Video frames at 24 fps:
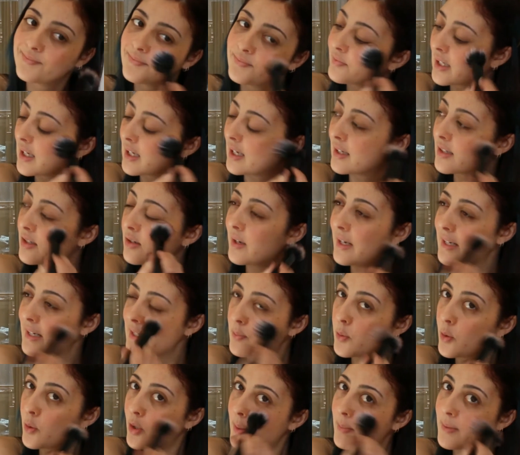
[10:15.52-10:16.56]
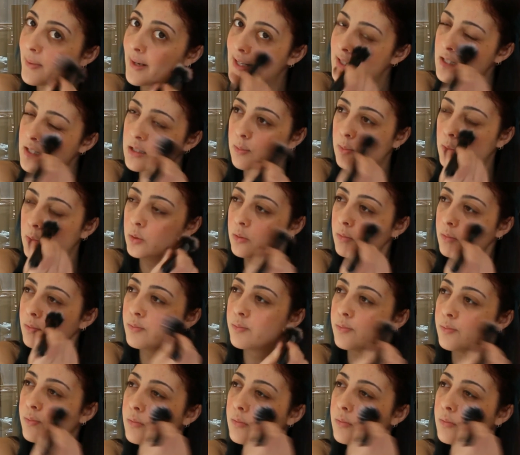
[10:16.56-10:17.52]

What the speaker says: Okay, so it is pretty blendable.